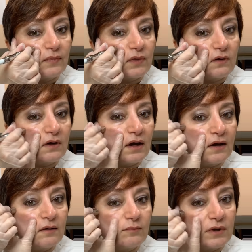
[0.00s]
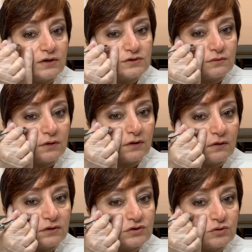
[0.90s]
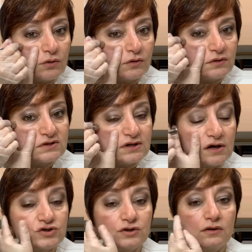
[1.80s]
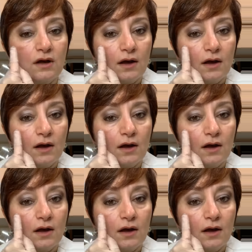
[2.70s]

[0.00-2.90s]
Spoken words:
okay? Make sure you control your suction.